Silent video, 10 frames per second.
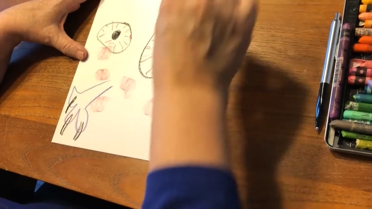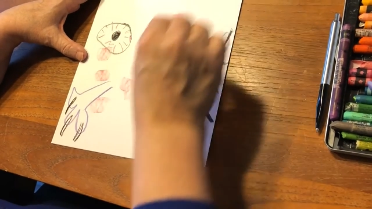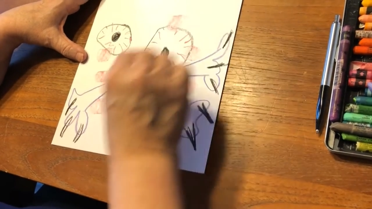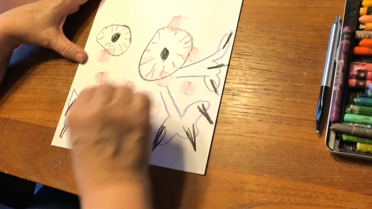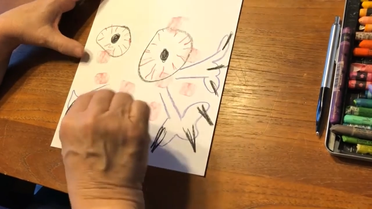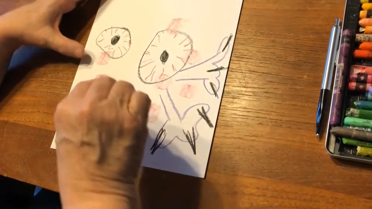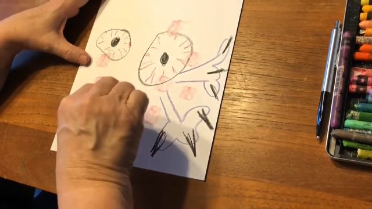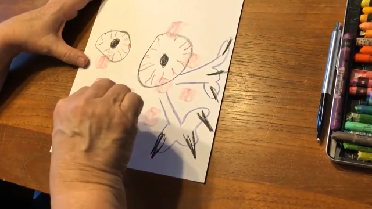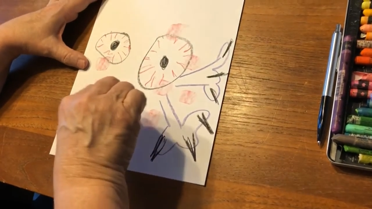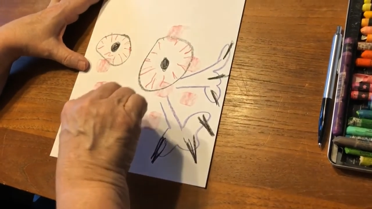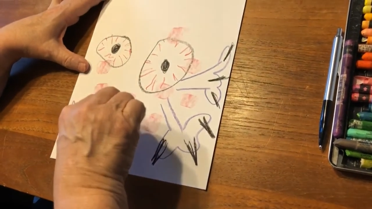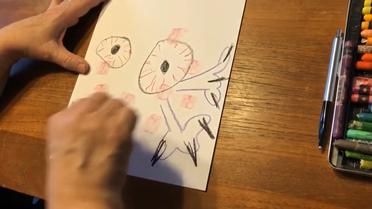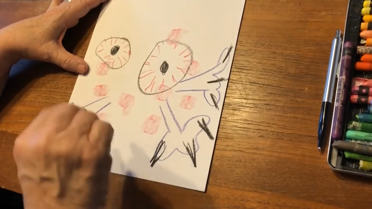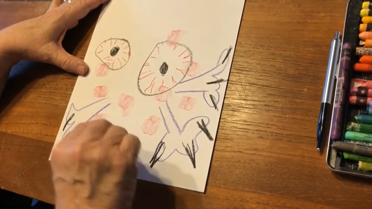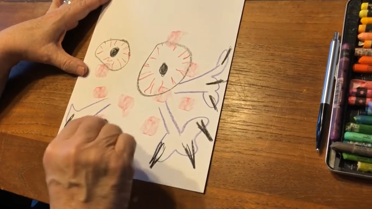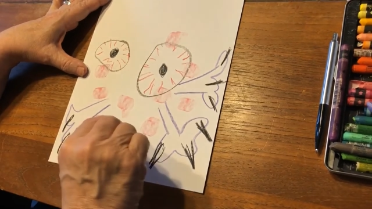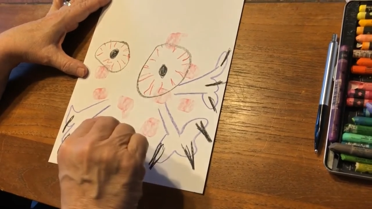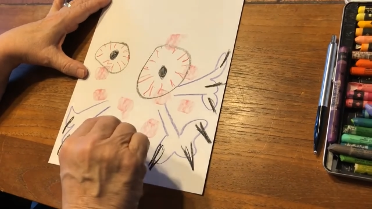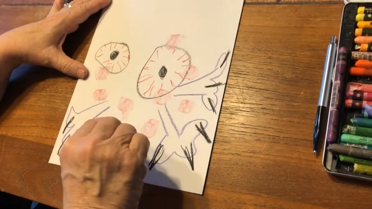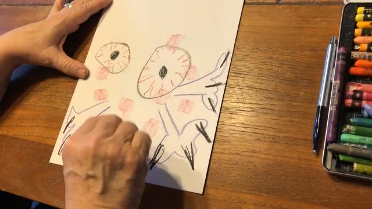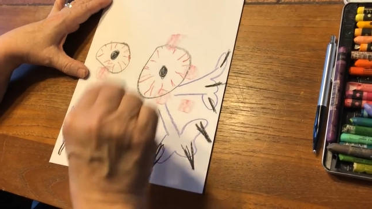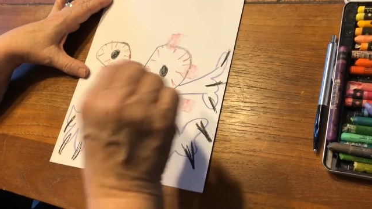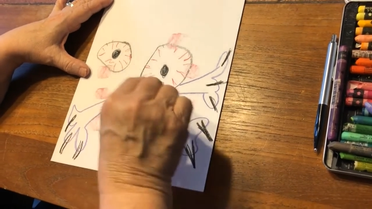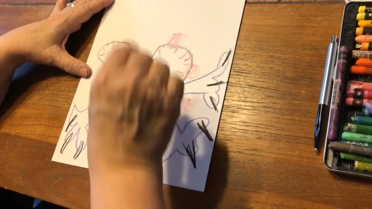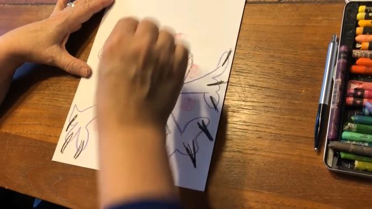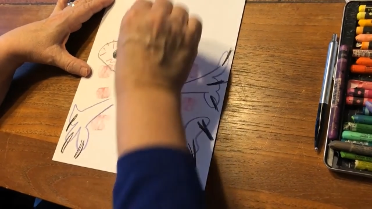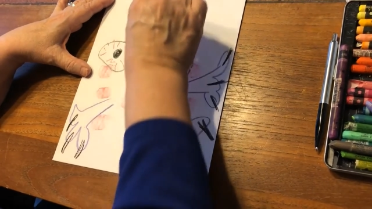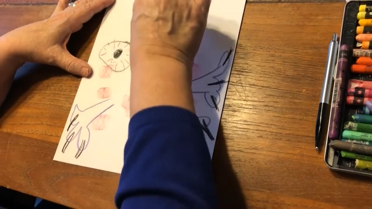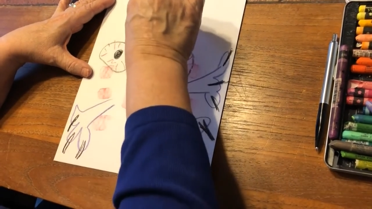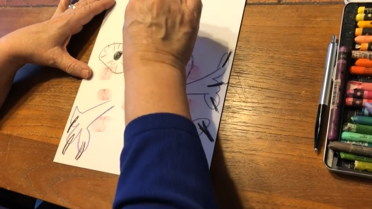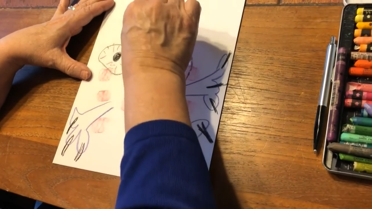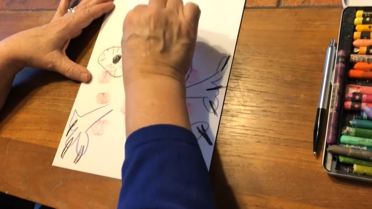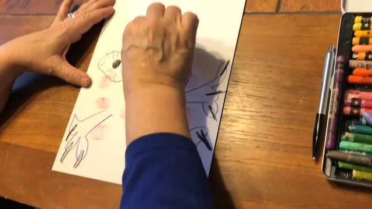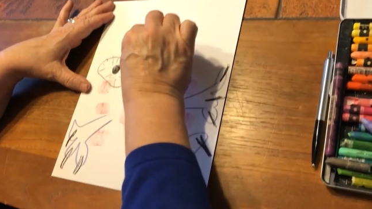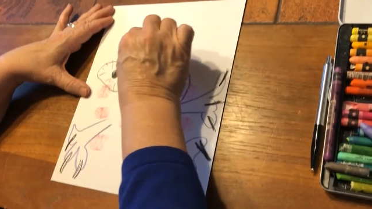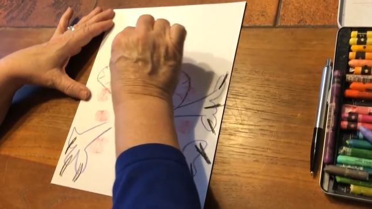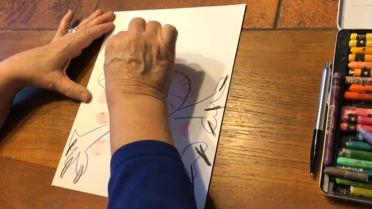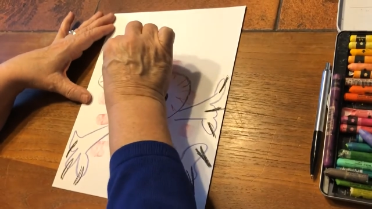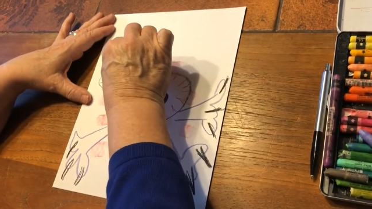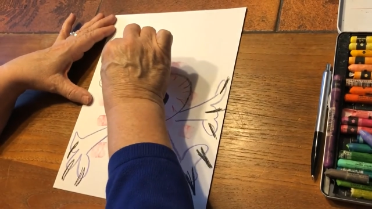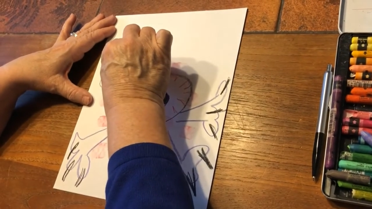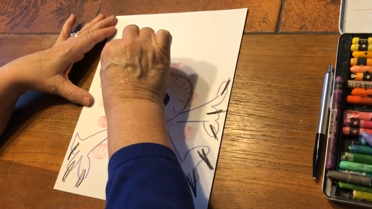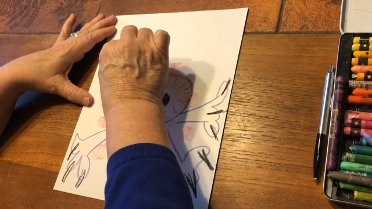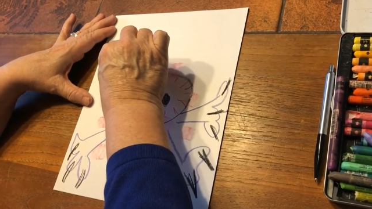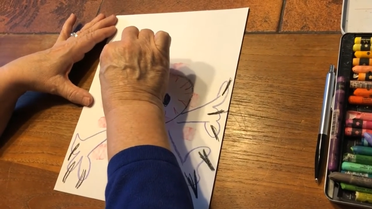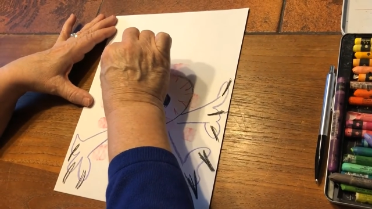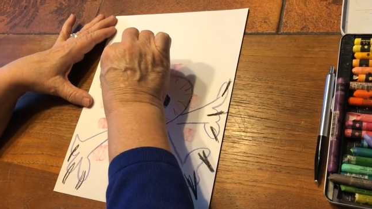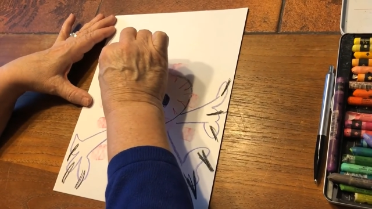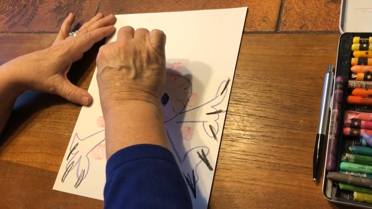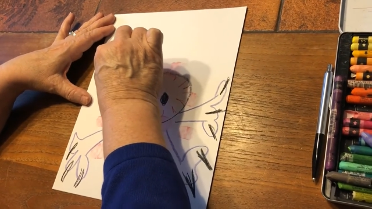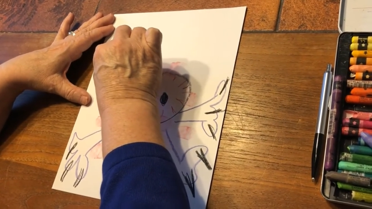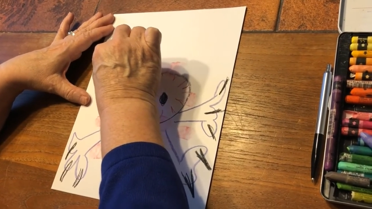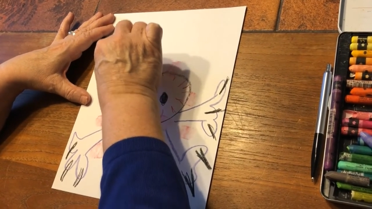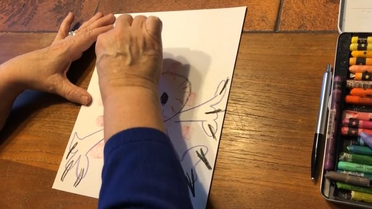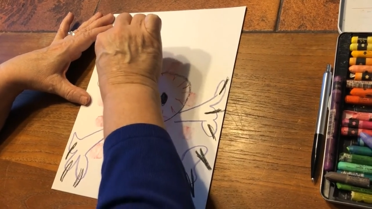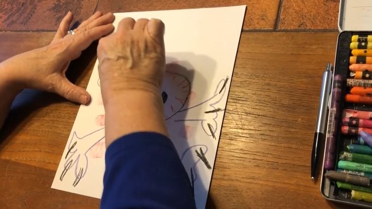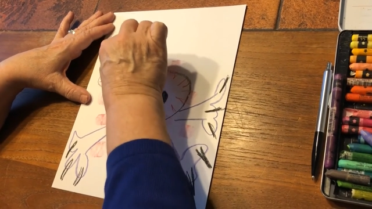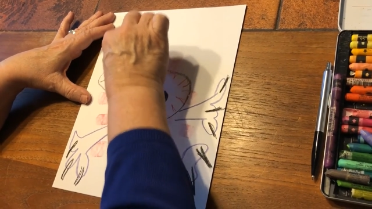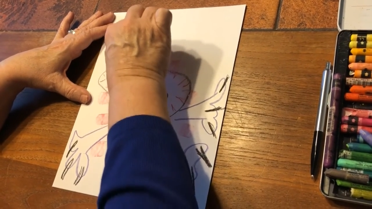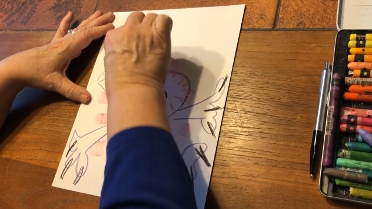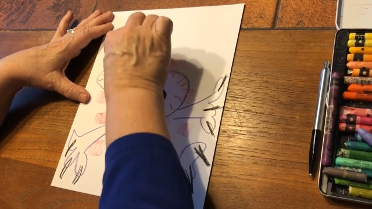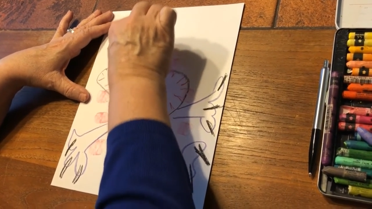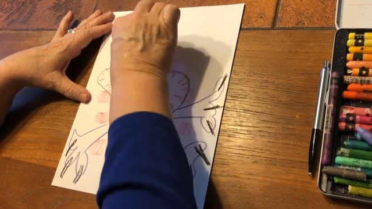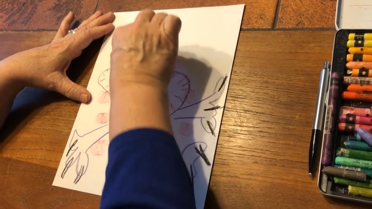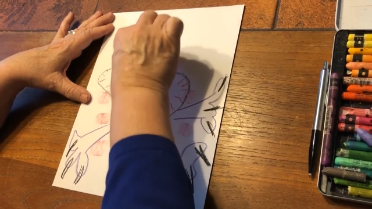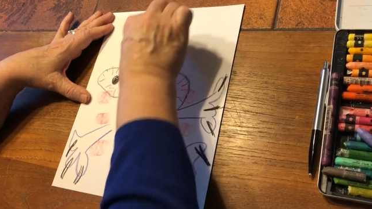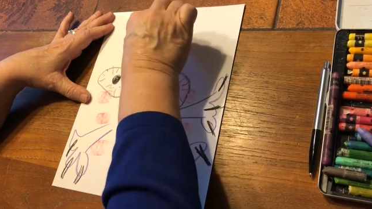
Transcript: [unreadable: no face in view]